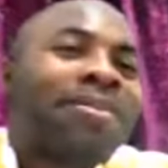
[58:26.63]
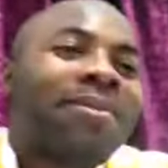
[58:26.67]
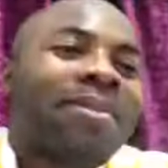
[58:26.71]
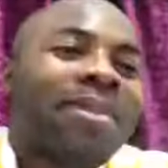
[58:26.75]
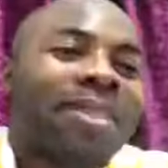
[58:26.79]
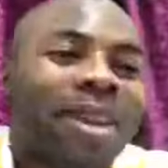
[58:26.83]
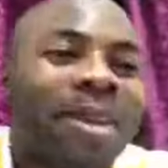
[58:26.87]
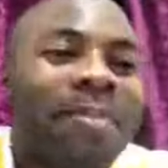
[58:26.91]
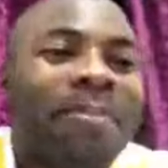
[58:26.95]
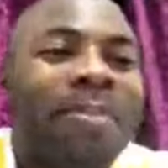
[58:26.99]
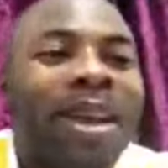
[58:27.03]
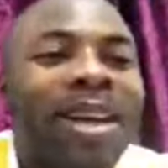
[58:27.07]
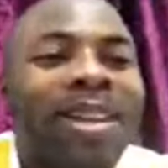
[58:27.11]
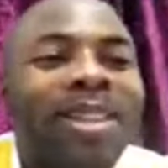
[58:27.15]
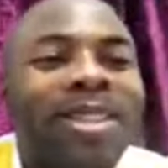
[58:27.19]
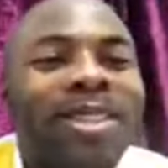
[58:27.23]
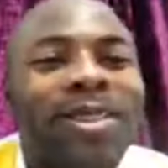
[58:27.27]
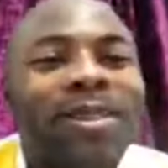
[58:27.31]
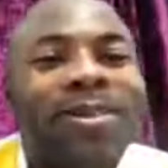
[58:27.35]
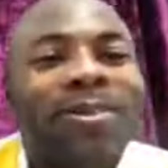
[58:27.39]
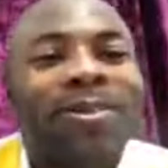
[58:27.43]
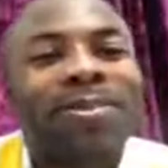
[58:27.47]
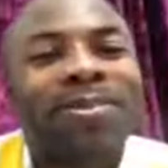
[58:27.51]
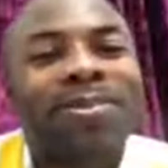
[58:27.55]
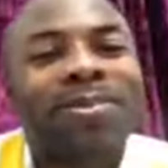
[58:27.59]
God bless
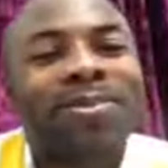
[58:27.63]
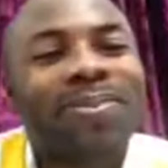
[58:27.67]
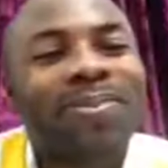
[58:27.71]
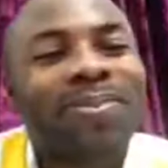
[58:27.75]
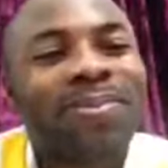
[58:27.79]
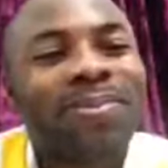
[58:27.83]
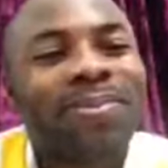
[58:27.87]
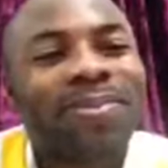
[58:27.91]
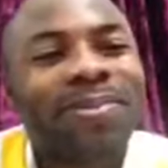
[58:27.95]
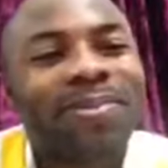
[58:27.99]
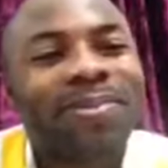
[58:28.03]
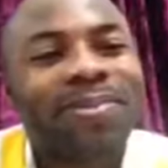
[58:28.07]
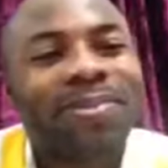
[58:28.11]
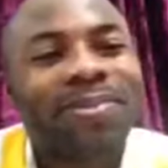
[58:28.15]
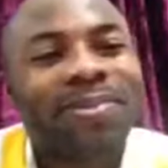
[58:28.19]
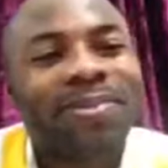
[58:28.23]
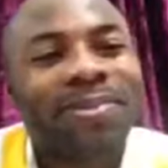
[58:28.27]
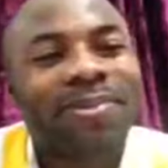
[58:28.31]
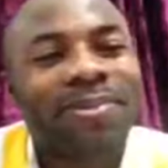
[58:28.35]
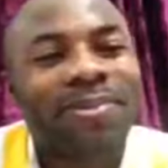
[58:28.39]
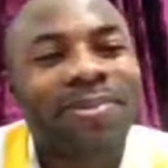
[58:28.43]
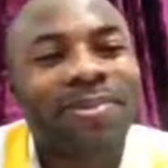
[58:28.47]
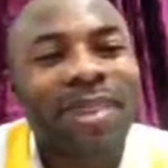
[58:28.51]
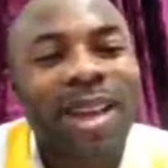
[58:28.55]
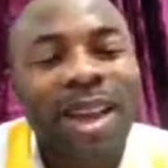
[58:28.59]
you.
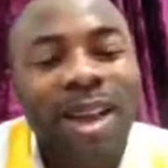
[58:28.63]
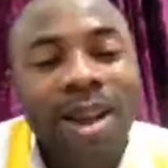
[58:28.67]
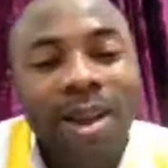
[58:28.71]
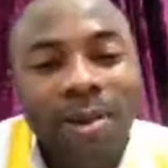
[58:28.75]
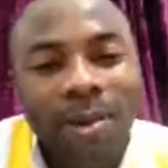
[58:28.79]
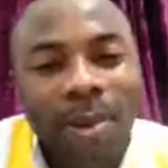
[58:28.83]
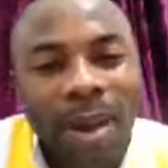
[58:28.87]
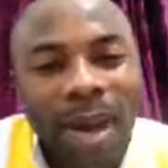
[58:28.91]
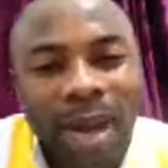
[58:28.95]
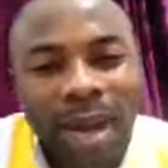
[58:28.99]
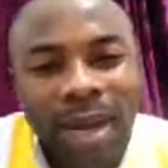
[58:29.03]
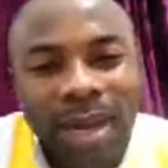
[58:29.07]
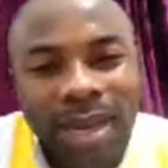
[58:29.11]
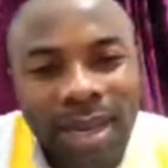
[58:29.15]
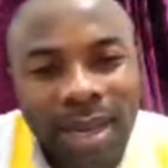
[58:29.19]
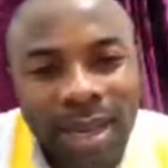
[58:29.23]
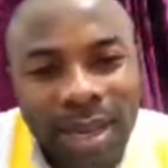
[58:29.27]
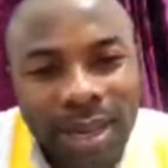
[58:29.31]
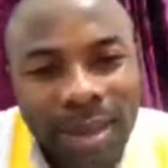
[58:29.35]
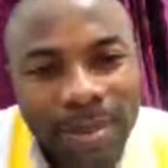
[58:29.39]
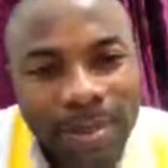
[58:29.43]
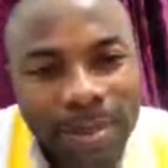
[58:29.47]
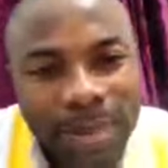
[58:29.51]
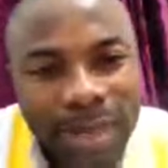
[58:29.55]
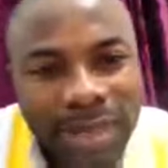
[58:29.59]
Well,
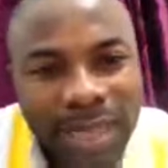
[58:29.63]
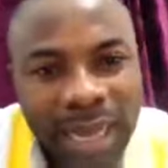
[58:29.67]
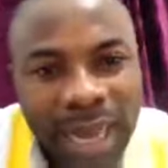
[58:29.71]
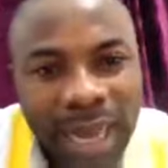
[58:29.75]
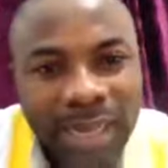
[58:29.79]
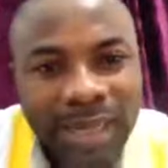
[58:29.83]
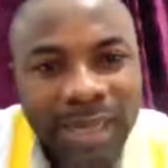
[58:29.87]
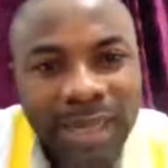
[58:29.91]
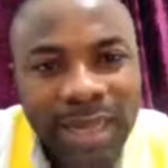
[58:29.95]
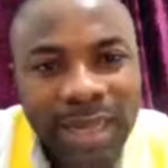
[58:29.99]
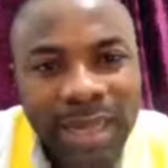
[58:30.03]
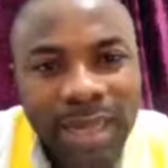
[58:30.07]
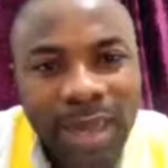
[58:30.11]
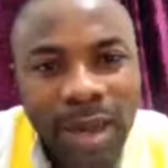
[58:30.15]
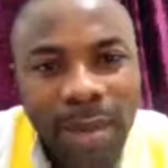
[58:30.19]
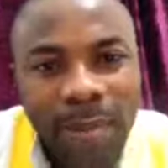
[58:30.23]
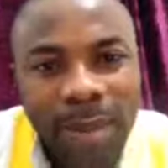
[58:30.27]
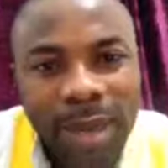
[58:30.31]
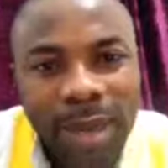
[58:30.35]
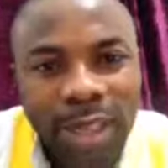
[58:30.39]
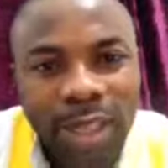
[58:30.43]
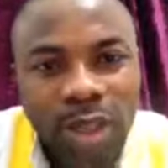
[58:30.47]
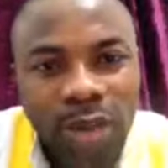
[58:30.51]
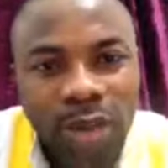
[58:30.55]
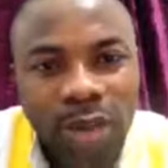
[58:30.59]
Mr. Isaac, God
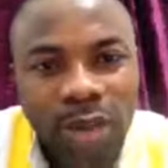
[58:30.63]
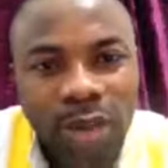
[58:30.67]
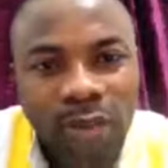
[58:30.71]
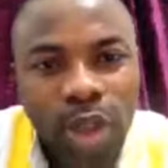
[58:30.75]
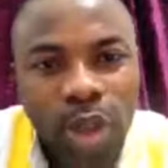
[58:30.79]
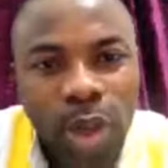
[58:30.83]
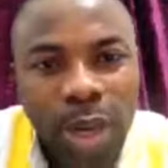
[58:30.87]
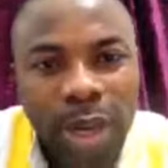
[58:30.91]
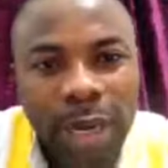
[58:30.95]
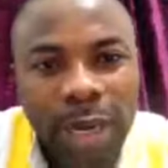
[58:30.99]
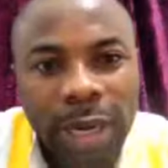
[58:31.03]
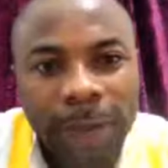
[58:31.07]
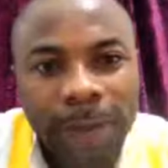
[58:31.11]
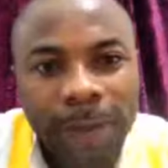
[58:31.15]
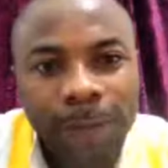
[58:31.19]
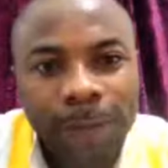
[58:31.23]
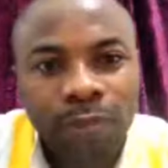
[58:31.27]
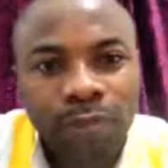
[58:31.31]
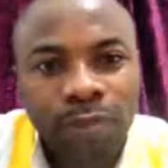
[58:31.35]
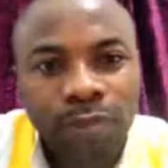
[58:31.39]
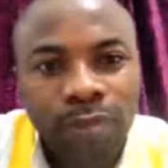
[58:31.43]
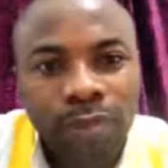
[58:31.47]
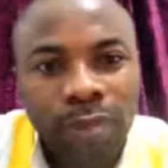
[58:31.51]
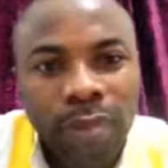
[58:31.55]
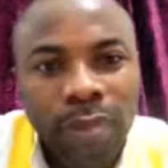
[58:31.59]
bless you for joining.
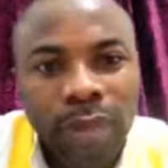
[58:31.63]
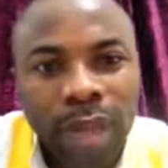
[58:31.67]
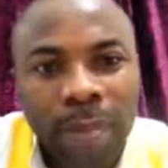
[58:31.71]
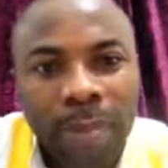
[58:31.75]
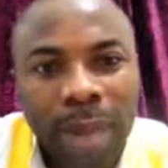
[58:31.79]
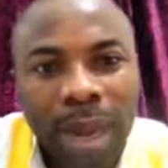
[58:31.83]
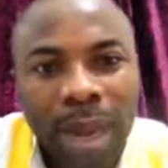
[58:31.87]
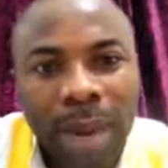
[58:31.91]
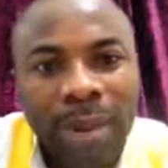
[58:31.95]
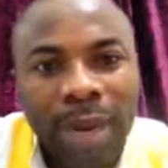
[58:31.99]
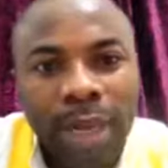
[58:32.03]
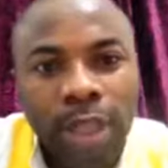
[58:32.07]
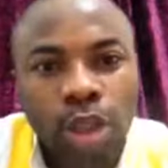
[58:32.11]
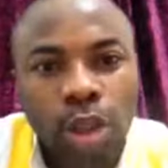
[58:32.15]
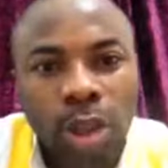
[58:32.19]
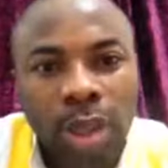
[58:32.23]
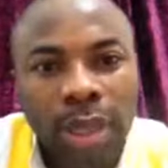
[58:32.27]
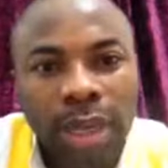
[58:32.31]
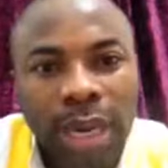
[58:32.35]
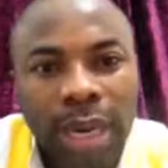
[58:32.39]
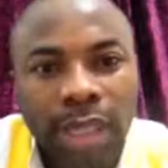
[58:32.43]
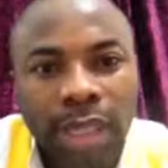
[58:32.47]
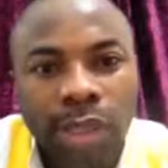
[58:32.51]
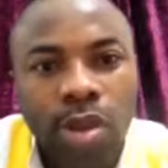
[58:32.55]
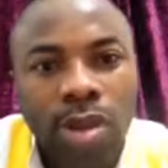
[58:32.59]
Barbara
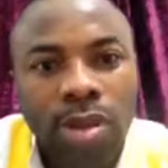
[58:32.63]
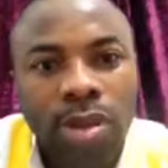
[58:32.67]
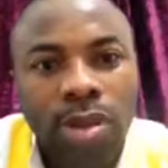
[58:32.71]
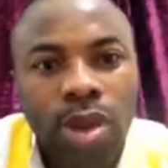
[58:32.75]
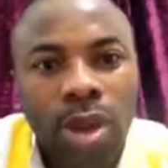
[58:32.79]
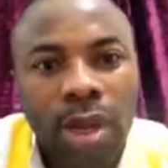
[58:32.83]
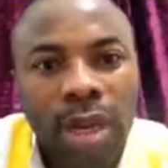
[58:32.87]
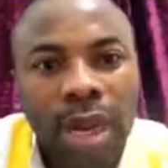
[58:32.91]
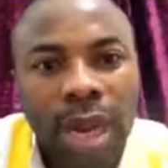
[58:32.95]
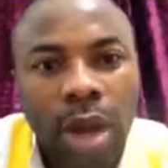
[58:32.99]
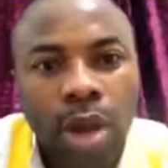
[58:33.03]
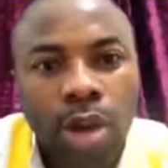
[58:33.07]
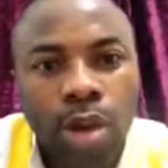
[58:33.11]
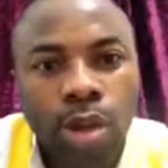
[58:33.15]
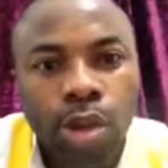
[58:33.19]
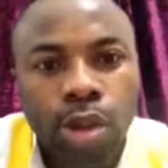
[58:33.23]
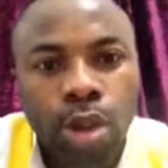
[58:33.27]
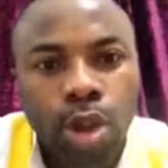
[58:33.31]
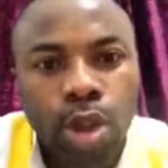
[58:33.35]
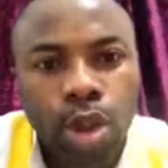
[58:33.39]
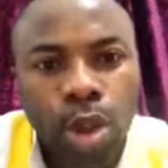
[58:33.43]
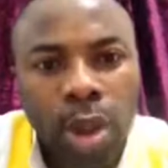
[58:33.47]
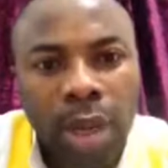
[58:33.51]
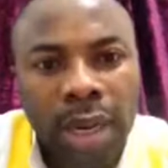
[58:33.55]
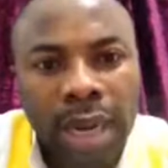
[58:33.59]
join us. Dollar
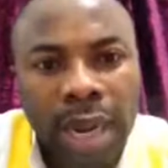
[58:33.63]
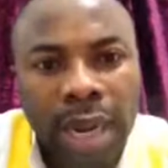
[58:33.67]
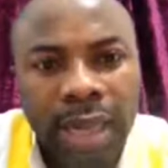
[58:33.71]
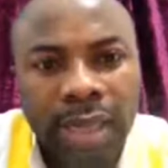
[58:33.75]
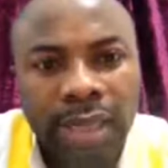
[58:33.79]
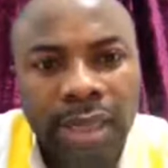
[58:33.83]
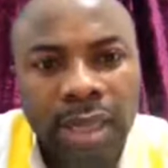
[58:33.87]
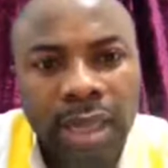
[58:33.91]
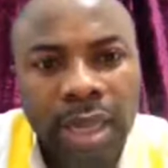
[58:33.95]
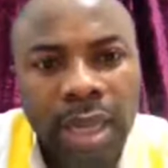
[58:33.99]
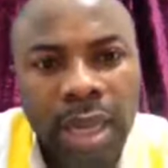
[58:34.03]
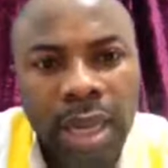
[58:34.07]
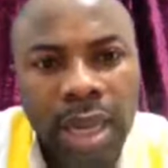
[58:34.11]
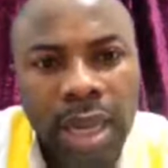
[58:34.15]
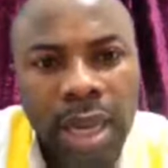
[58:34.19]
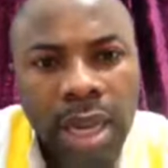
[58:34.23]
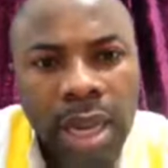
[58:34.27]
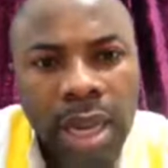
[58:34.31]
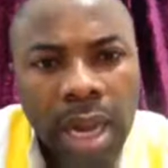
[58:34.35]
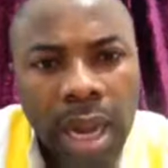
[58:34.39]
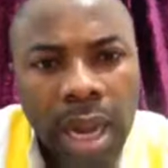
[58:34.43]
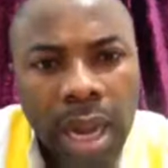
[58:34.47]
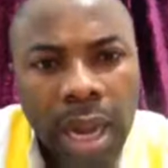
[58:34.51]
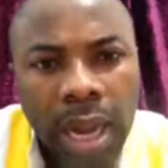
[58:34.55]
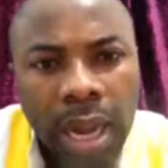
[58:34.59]
also join us.
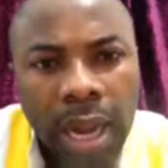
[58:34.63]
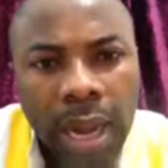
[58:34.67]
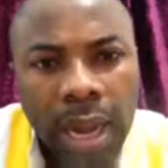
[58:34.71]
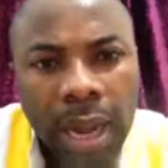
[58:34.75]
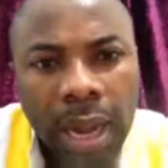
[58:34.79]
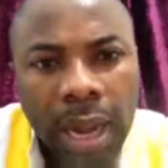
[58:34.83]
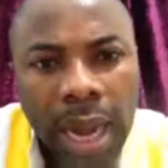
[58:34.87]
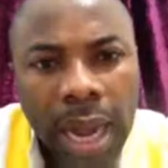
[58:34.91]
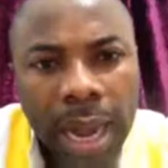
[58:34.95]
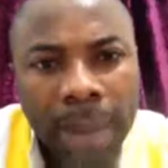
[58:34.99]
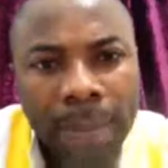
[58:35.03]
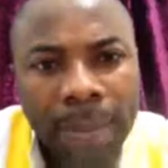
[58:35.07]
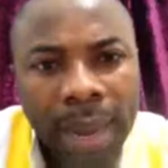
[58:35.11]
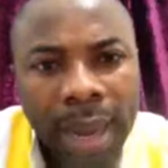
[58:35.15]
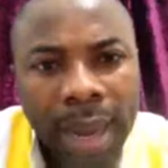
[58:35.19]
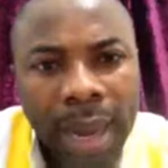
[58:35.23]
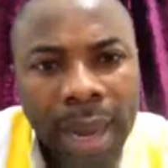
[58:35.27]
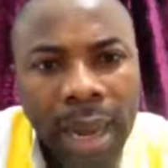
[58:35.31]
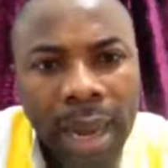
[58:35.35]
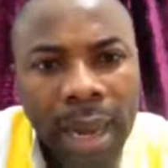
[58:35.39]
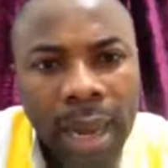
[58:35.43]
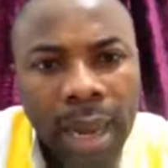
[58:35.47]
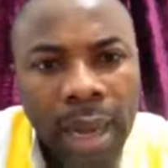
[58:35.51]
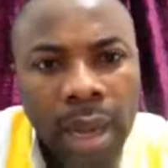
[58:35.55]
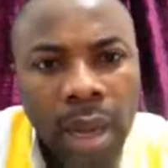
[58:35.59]
Uh,
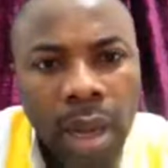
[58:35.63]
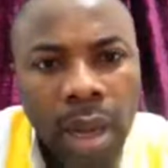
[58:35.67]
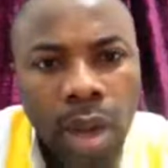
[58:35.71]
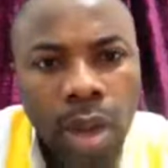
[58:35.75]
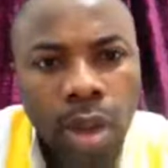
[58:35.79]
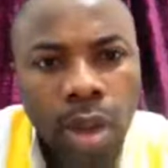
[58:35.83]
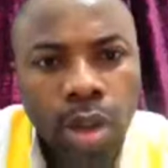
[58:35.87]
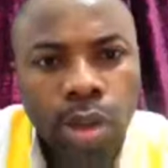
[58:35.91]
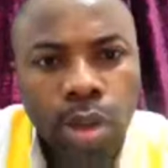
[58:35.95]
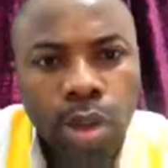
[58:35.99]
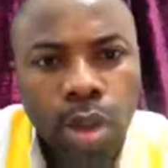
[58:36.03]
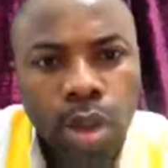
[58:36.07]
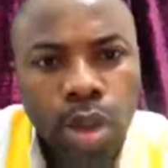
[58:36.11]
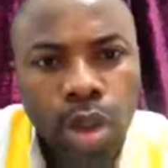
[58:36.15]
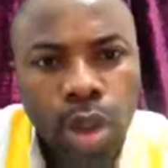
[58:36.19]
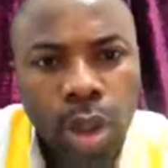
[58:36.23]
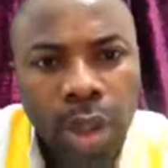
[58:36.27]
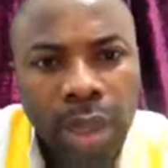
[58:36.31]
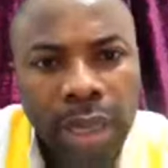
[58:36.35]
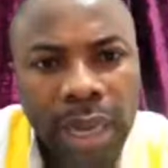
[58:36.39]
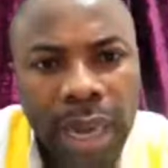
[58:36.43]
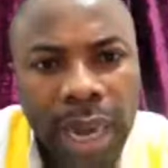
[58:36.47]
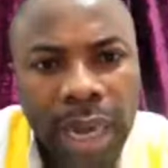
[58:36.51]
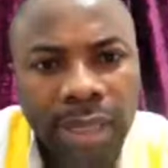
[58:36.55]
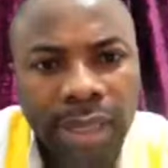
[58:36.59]
Amma also
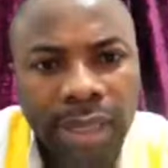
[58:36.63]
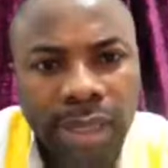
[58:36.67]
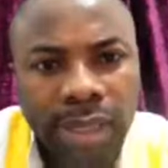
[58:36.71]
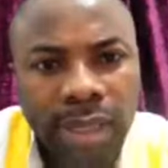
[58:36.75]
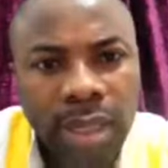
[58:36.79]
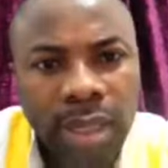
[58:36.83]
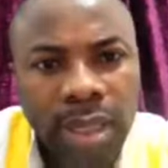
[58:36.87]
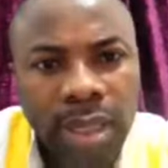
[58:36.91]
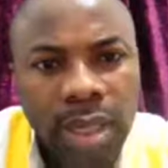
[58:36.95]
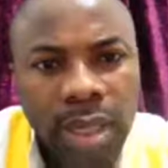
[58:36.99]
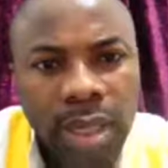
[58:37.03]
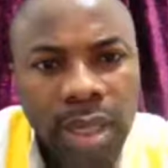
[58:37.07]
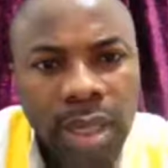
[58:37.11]
join us.